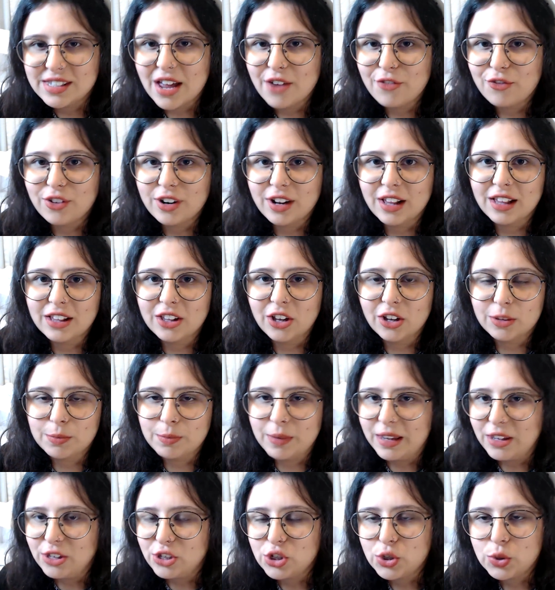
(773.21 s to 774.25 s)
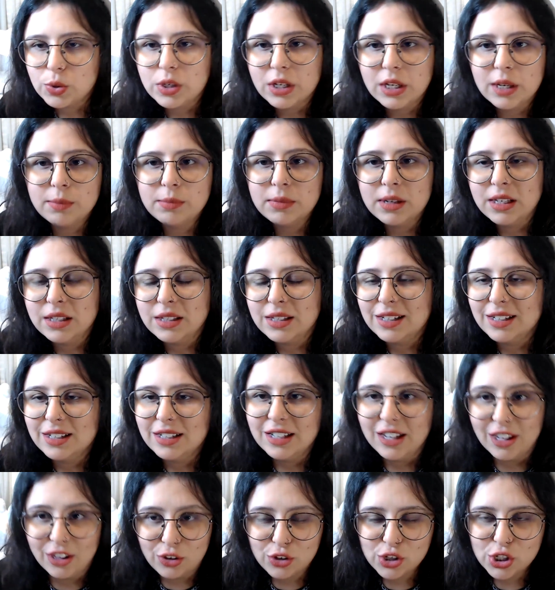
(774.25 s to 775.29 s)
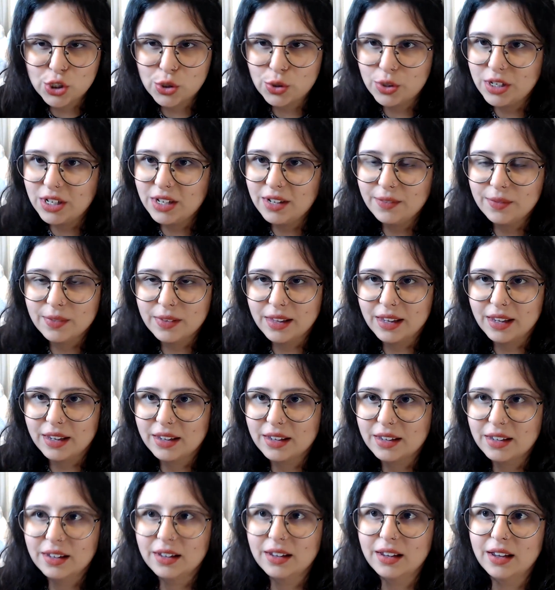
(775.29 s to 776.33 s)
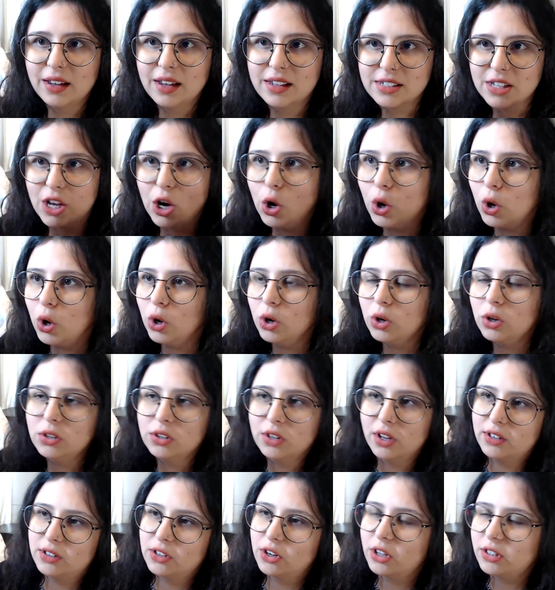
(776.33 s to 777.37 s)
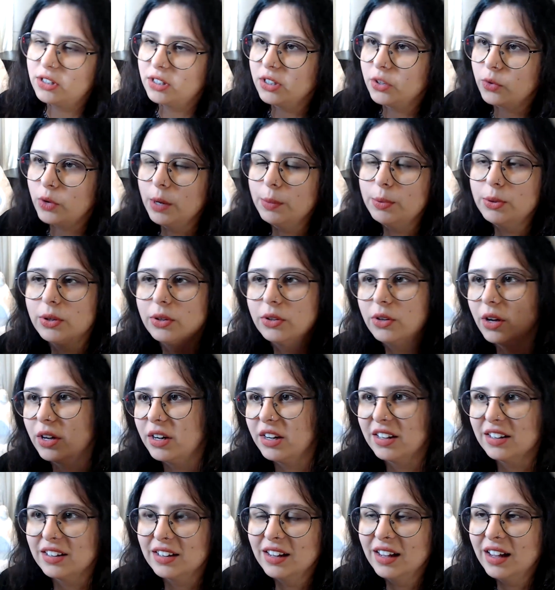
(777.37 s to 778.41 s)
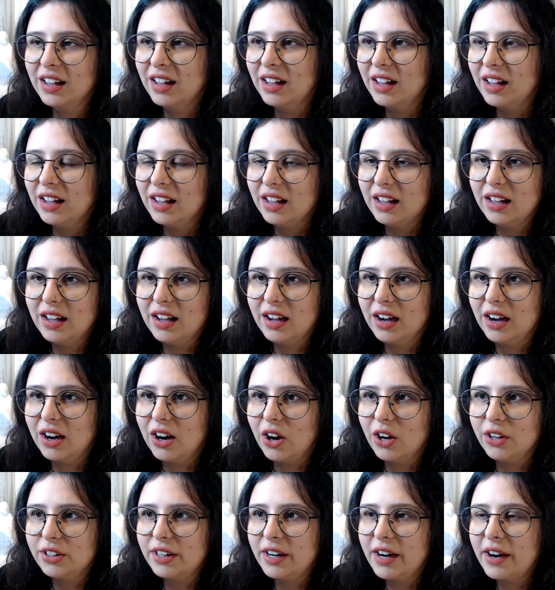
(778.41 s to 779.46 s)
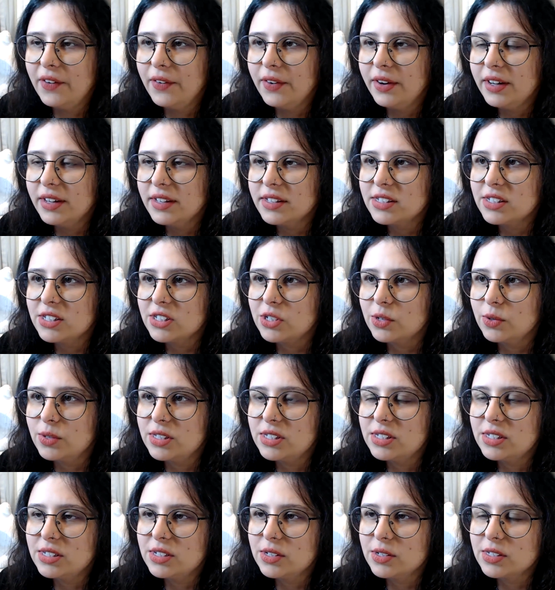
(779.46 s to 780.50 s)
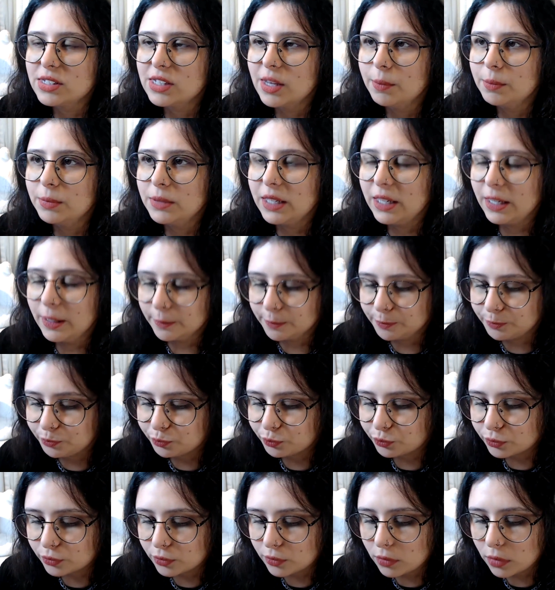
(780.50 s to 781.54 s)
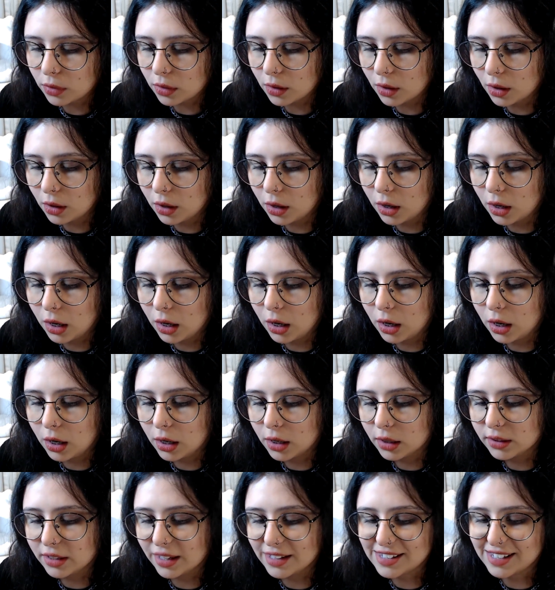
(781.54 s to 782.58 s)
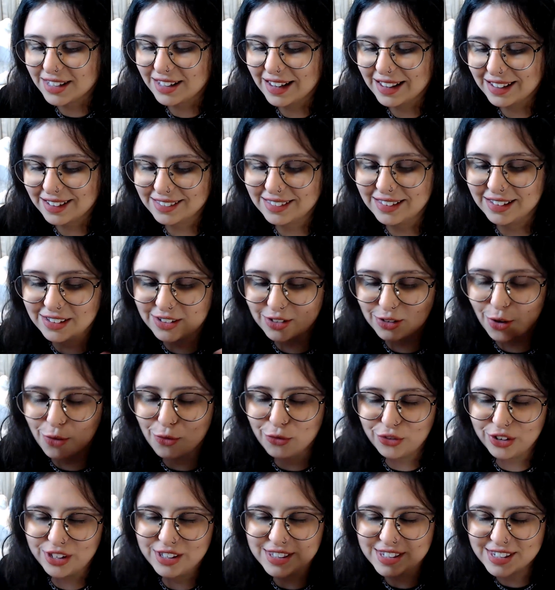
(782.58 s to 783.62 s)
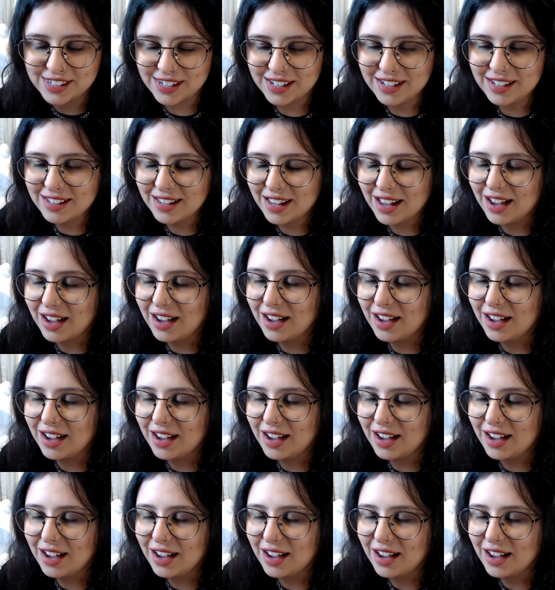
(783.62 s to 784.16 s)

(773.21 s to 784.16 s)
definitely not mainstream in the industry, like as a whole, not in crypto, not in other areas. So it's still something that's in that convincing